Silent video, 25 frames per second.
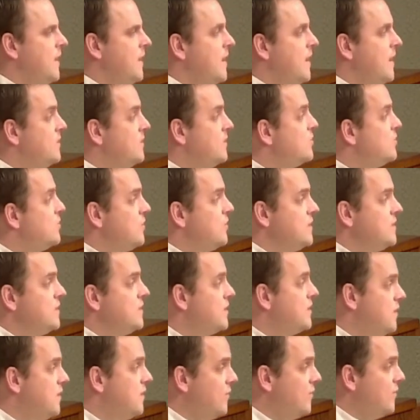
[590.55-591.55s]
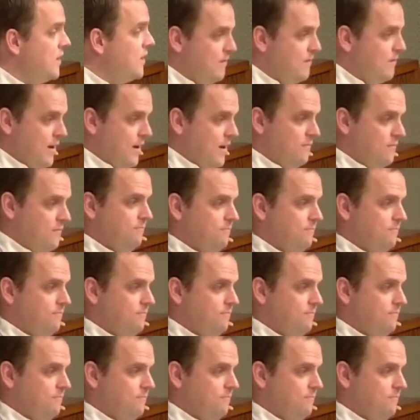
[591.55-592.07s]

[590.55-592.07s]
And stories can go anywhere.